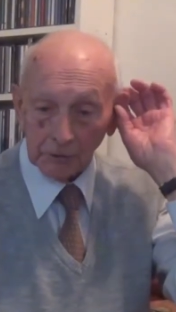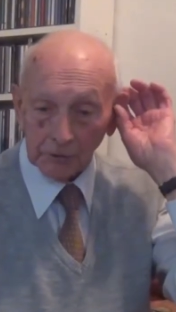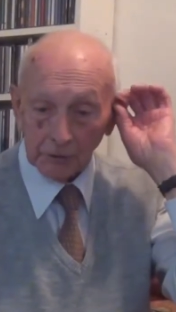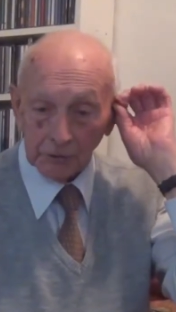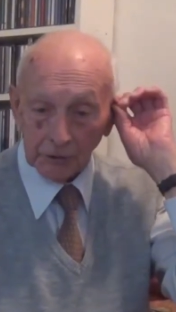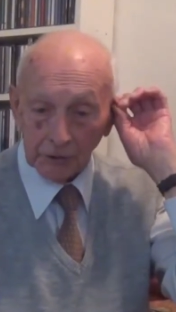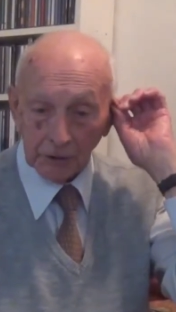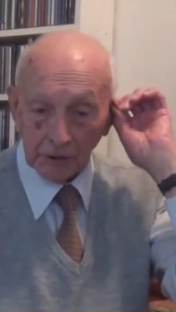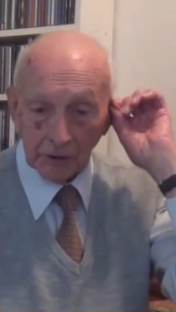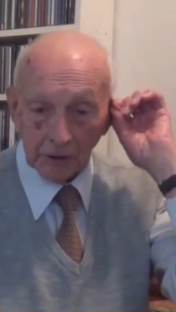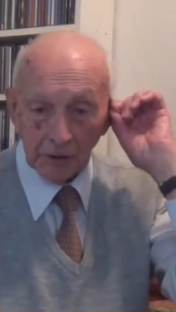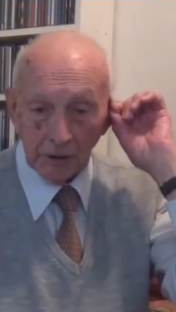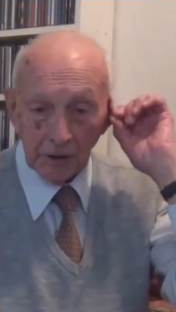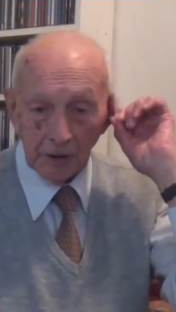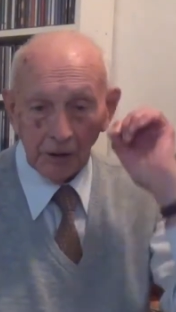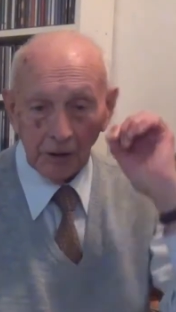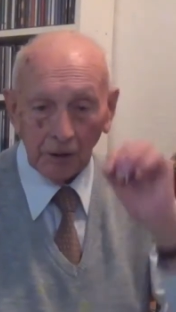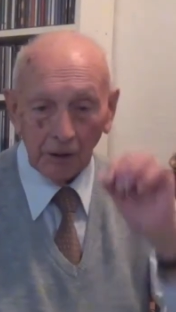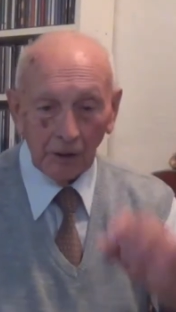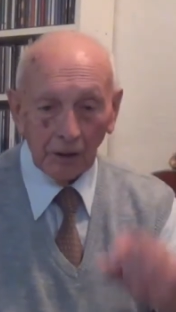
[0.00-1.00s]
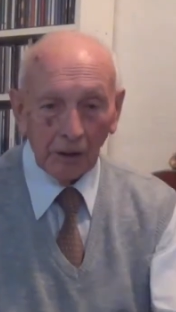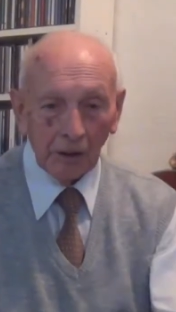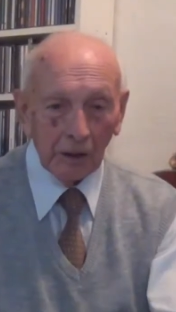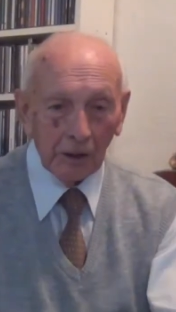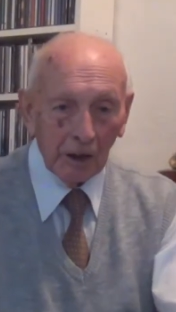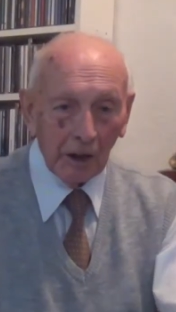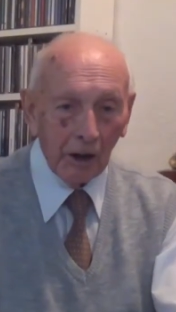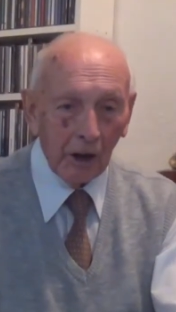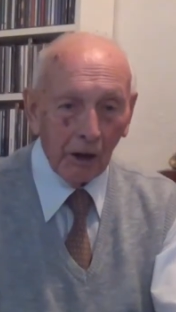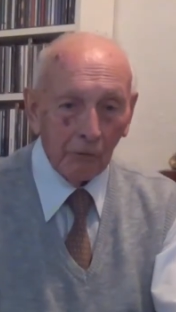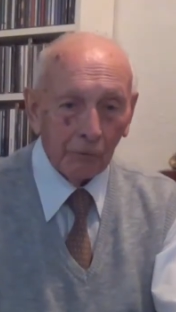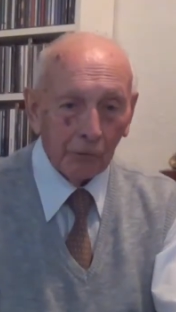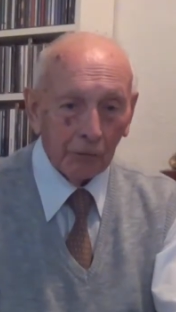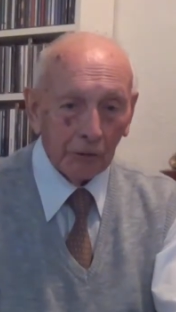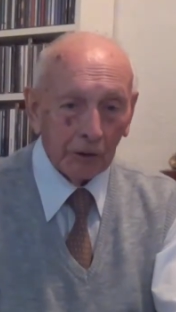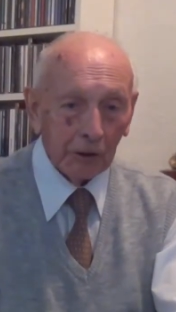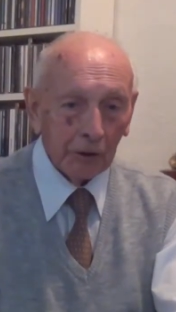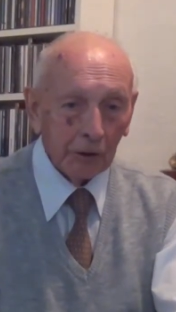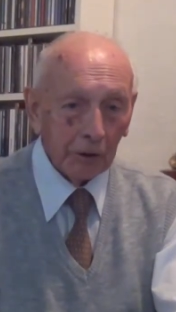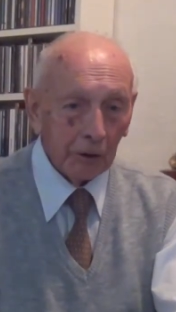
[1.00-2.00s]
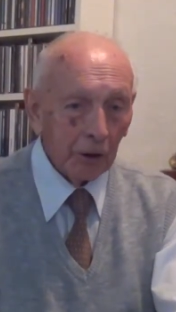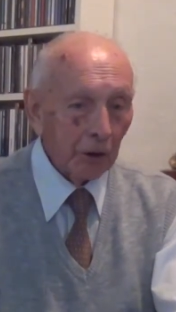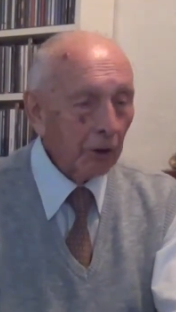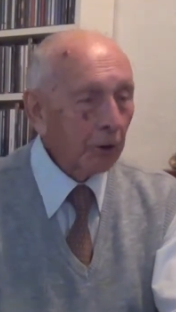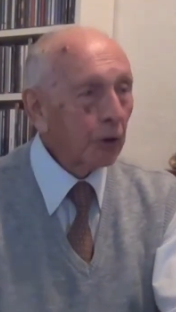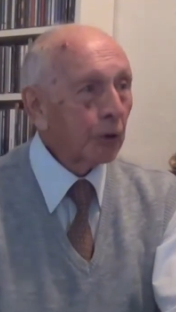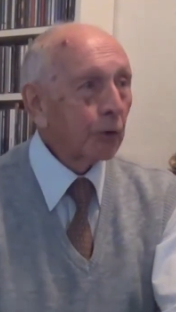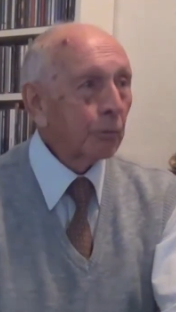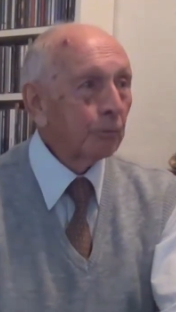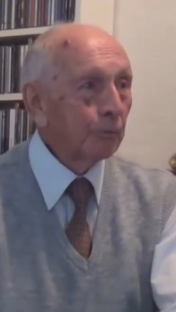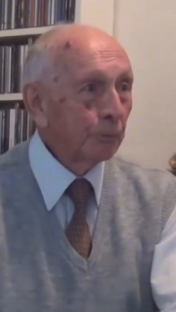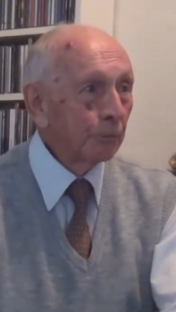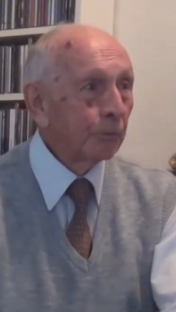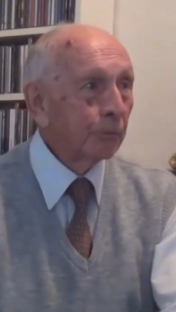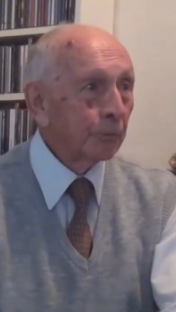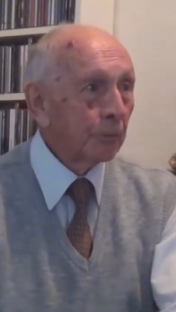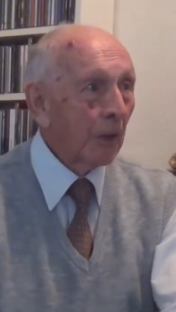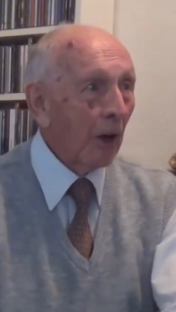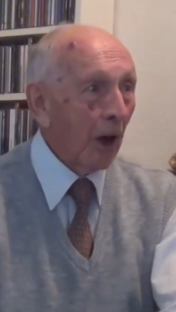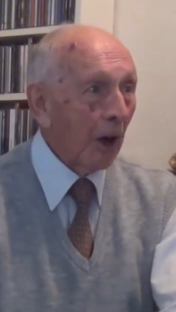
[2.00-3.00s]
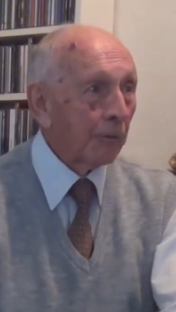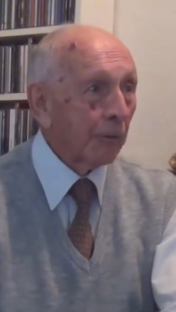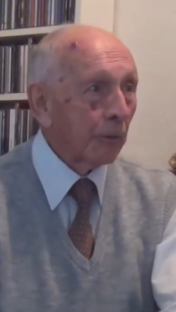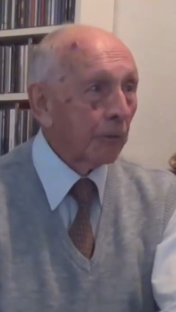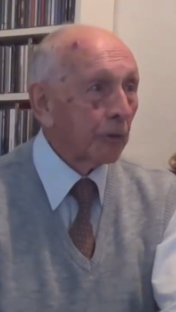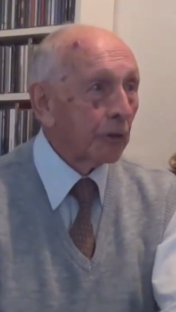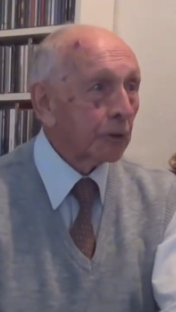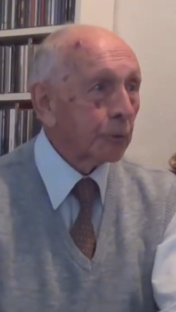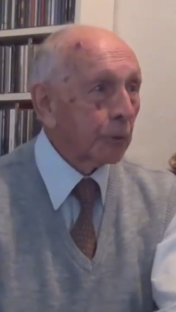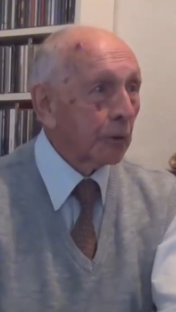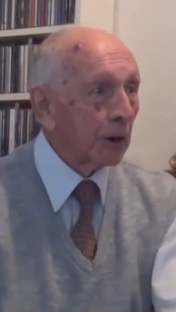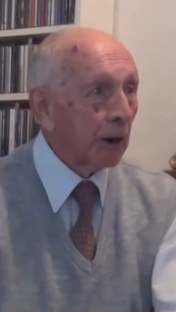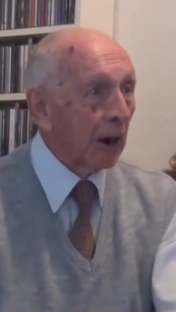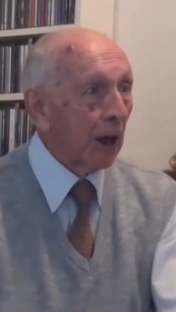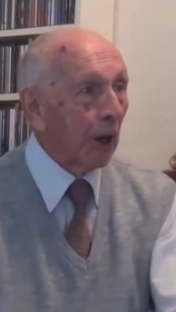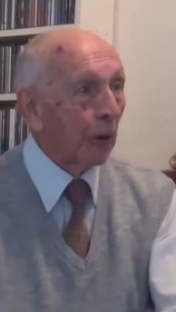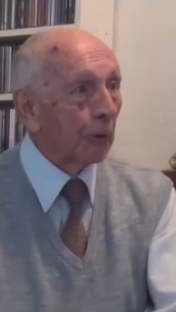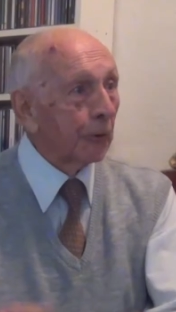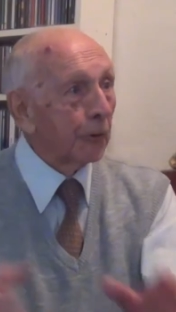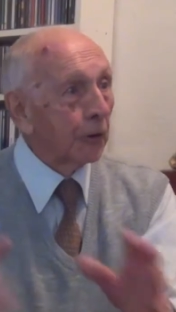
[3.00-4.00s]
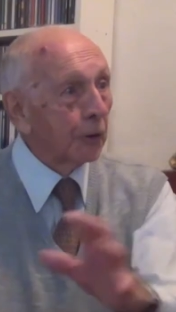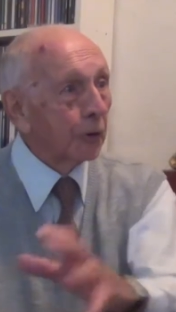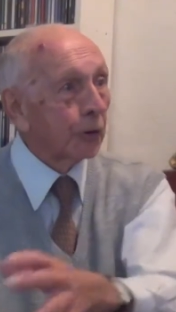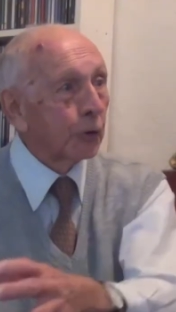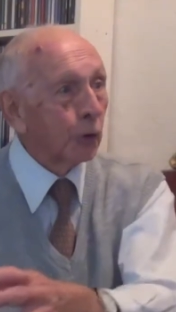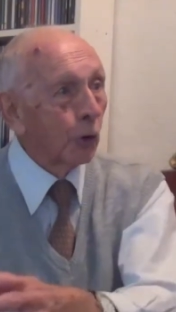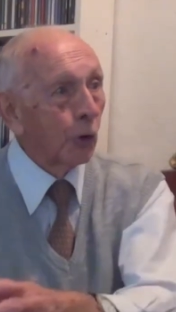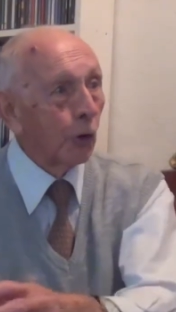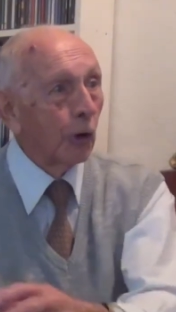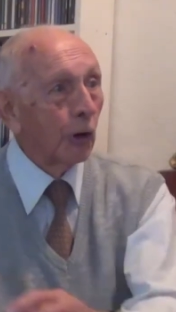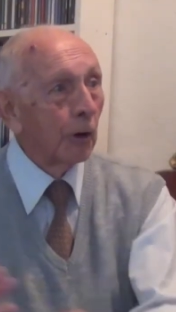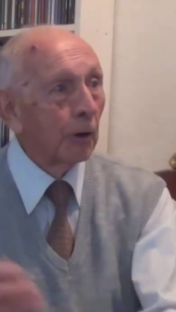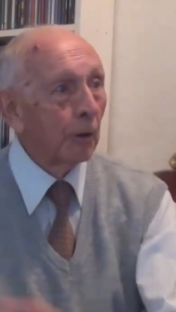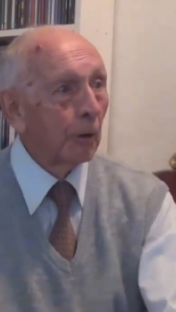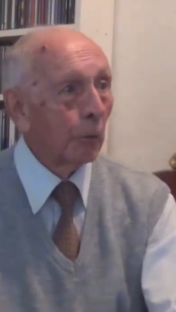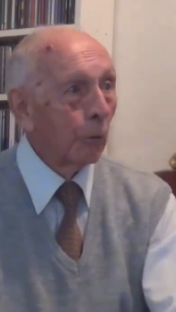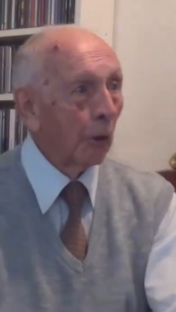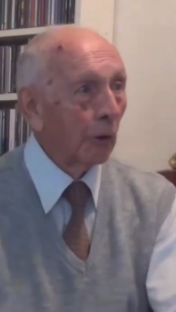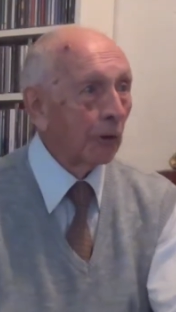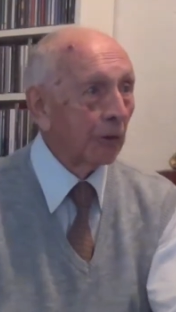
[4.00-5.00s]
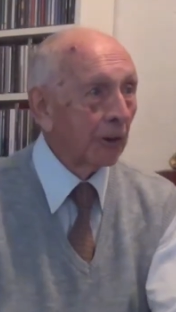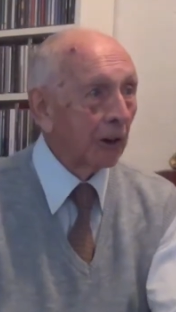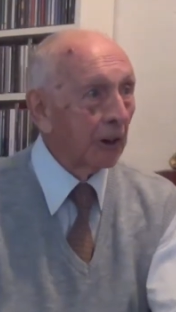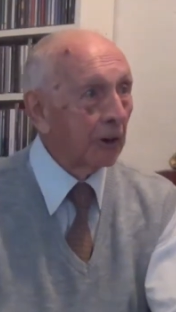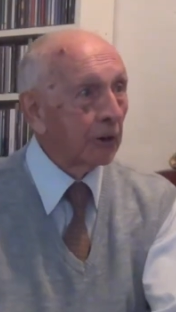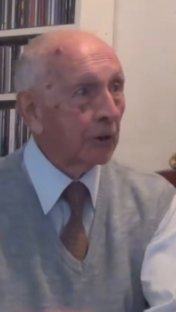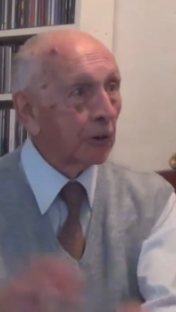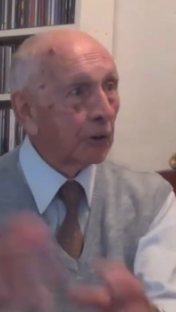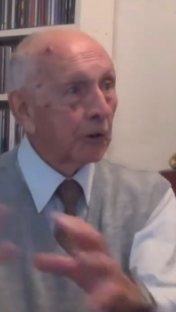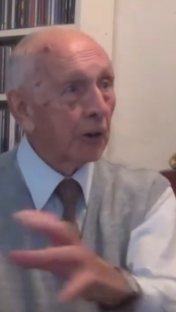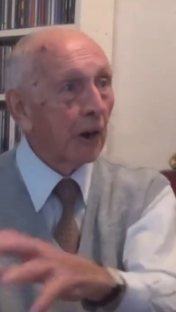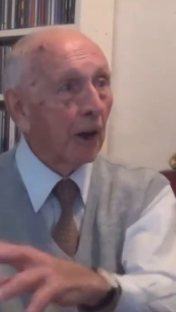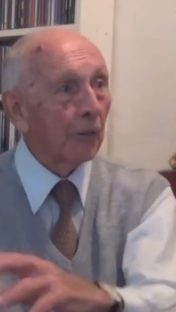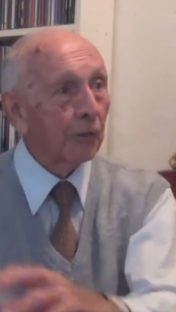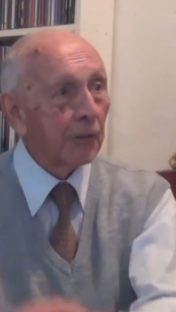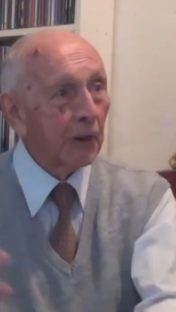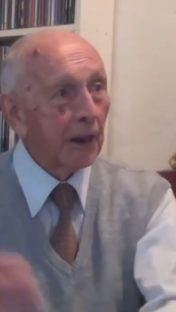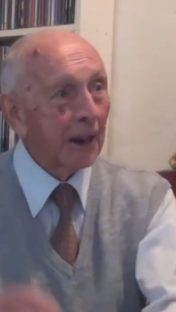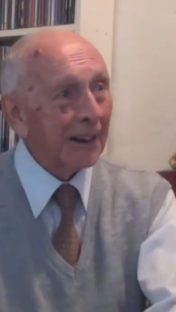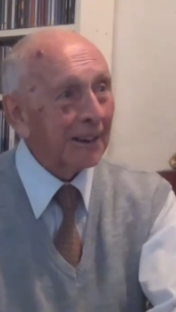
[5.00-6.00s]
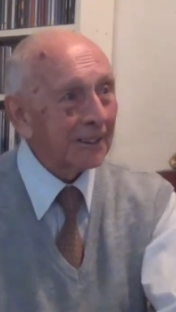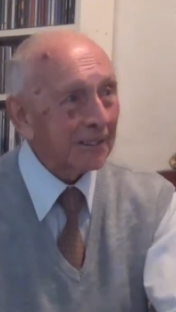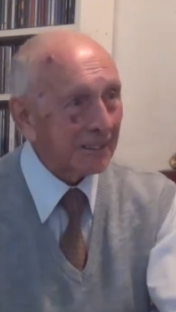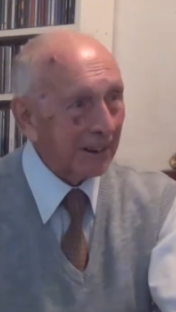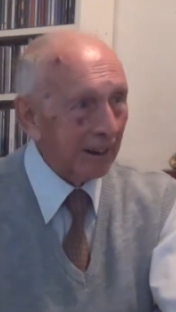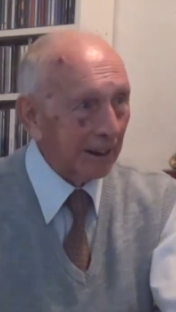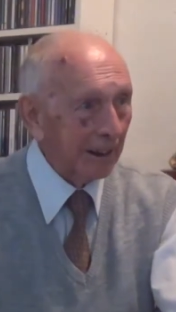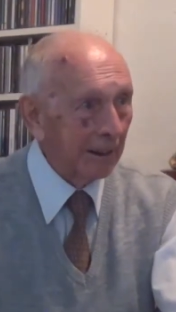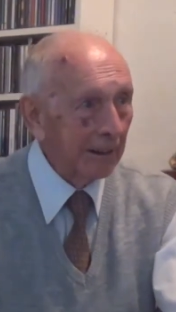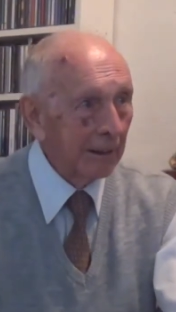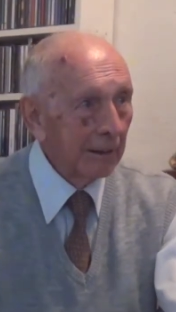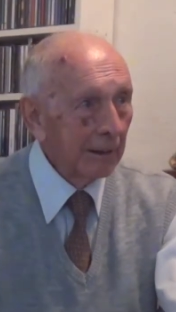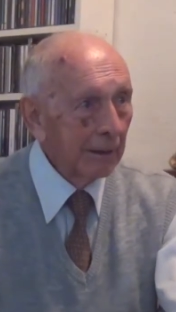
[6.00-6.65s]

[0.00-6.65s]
And half of us were allowed ashore one day and the other half the next day.